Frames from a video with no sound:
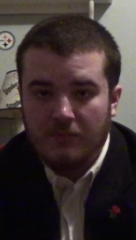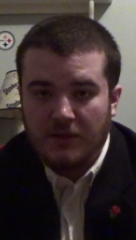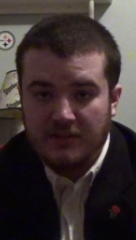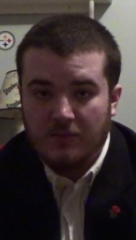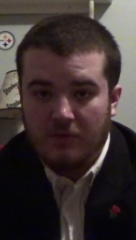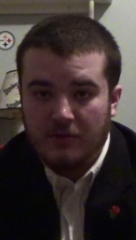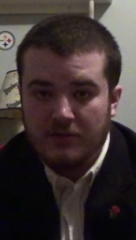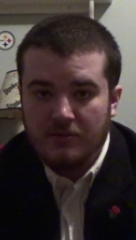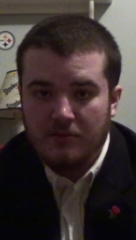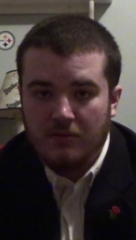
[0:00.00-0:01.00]
Because I
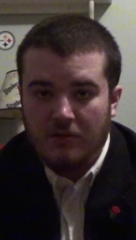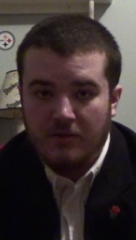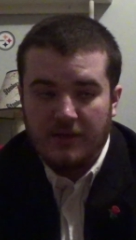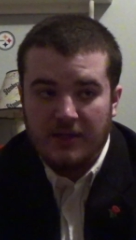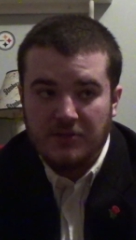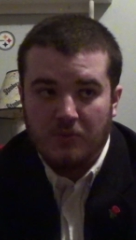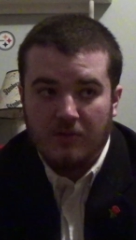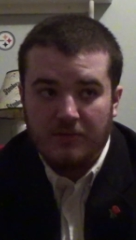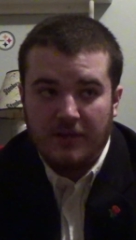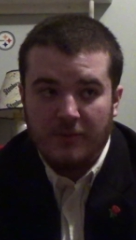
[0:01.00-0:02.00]
worked. Our days
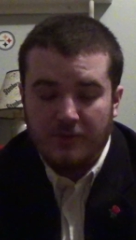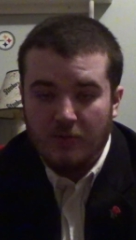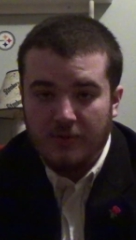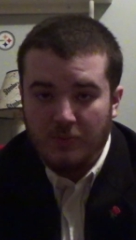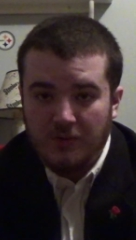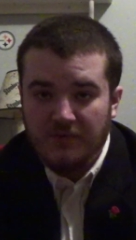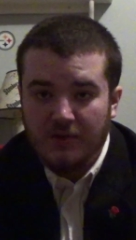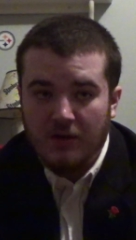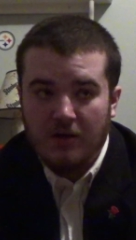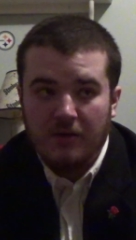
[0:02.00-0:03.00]
were they would normally would have
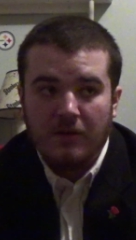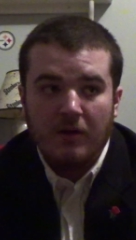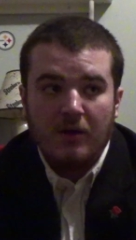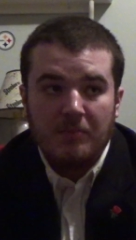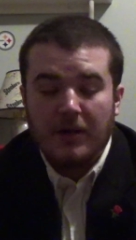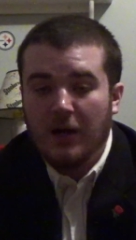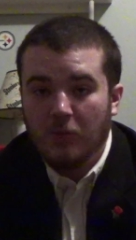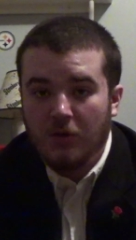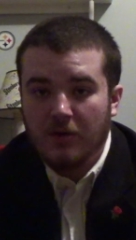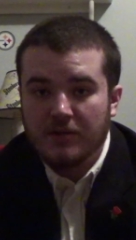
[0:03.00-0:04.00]
gone, but I
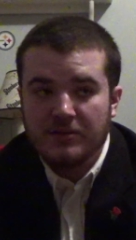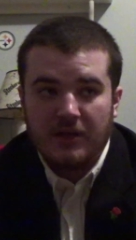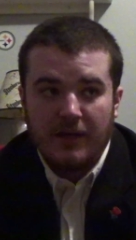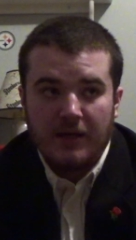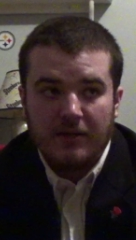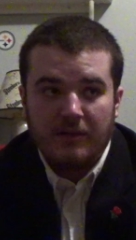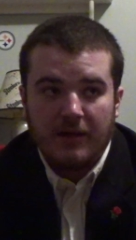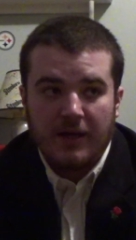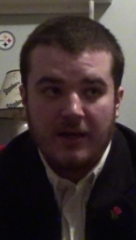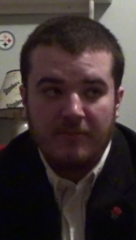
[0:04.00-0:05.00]
worked and
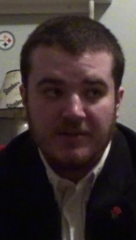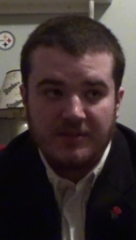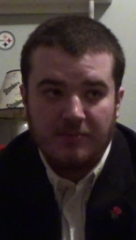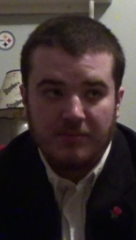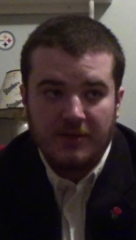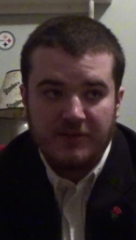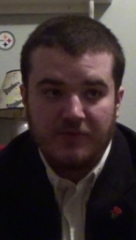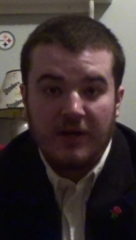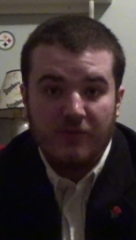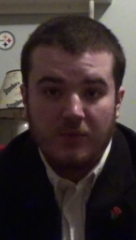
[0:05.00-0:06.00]
it kind of messed up plans
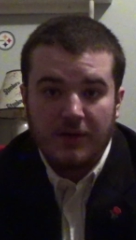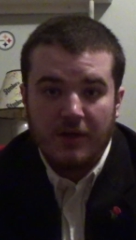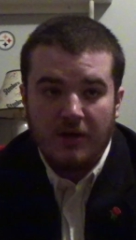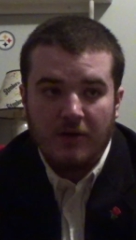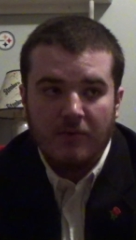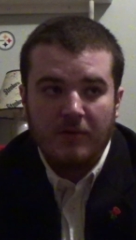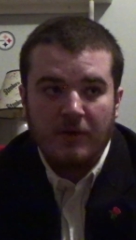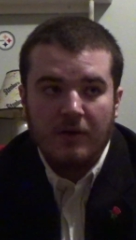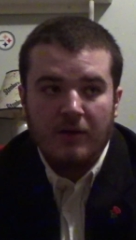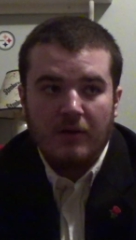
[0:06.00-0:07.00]
for everyone to go.
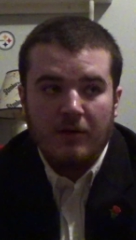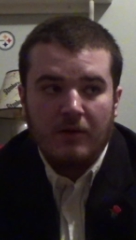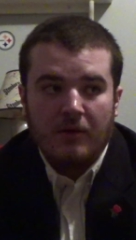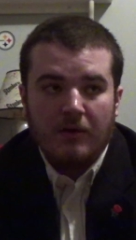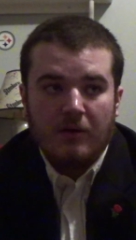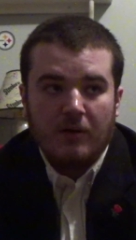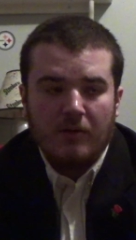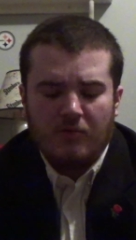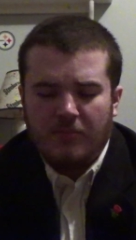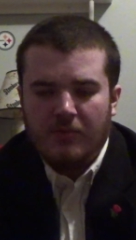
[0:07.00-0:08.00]
Uh,
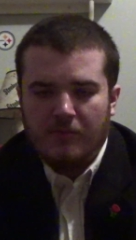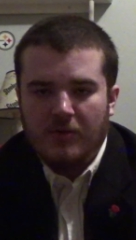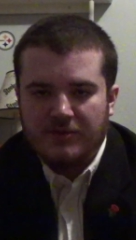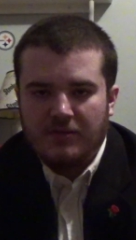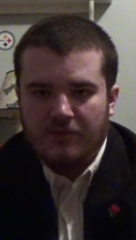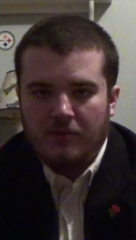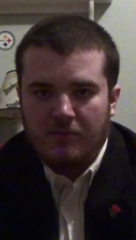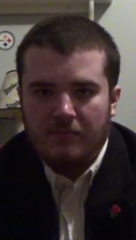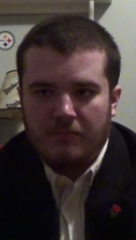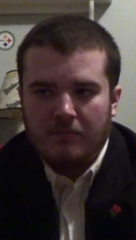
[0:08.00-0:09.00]
well, mostly for
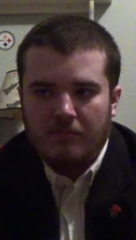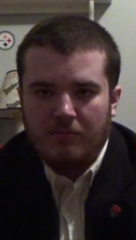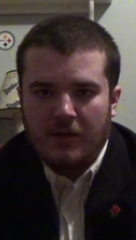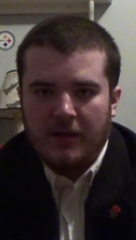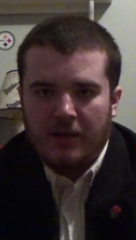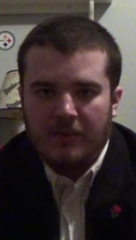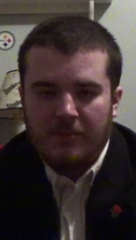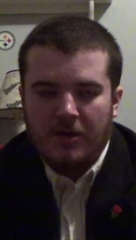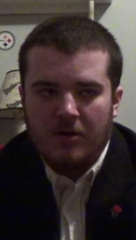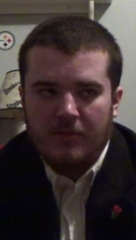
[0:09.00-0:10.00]
my dad, my
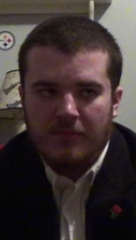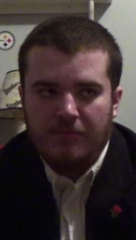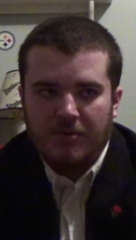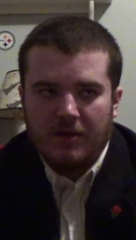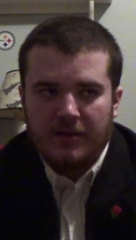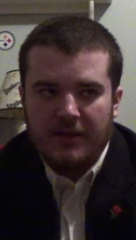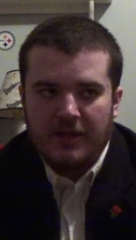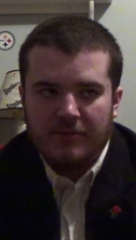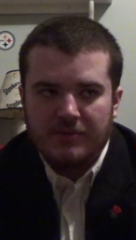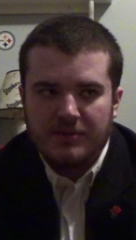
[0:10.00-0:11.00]
mom, and probably
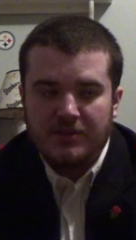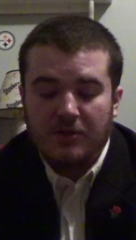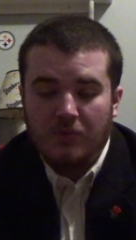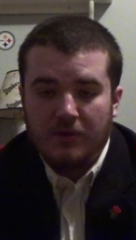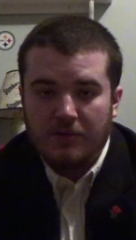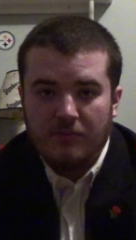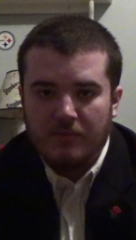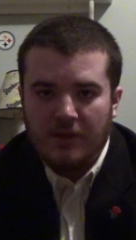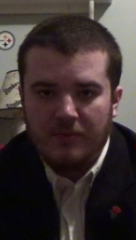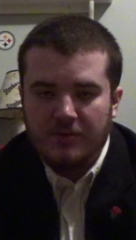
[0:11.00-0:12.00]
Cameron. Still, would
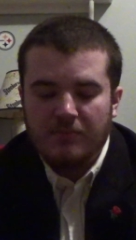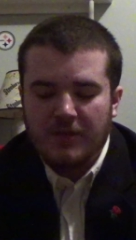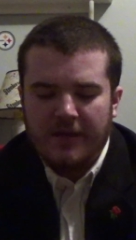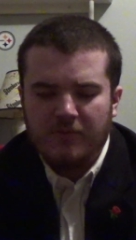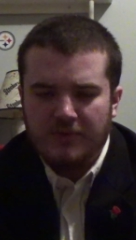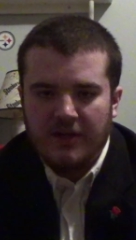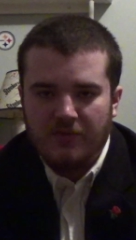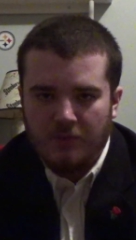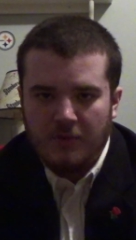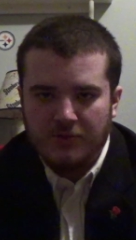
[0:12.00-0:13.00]
they would Cameron would
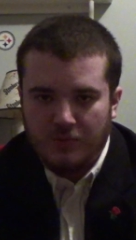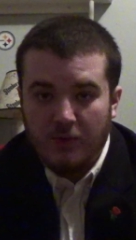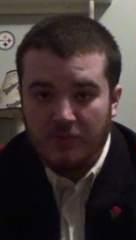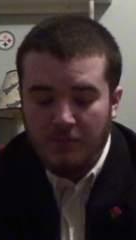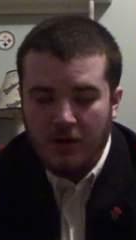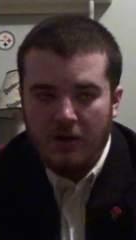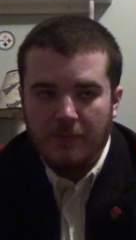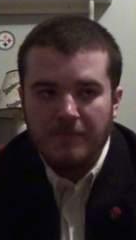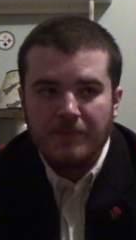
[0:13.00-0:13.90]
definitely would always would go with mom.